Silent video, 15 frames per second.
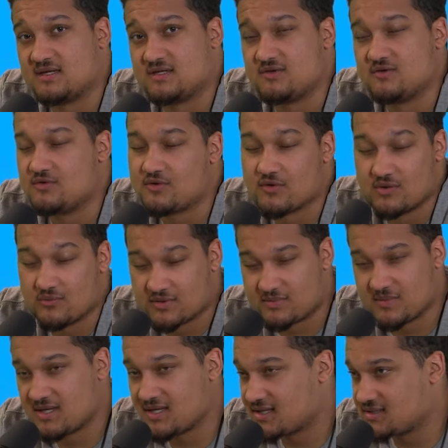Do you agree with
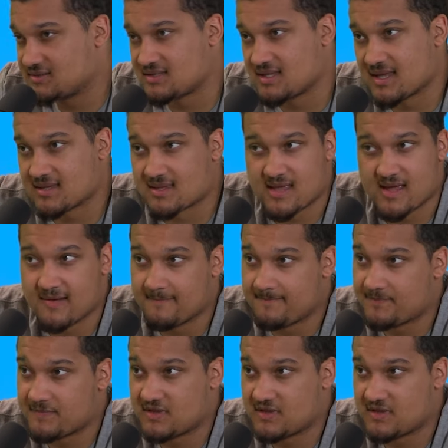me and think that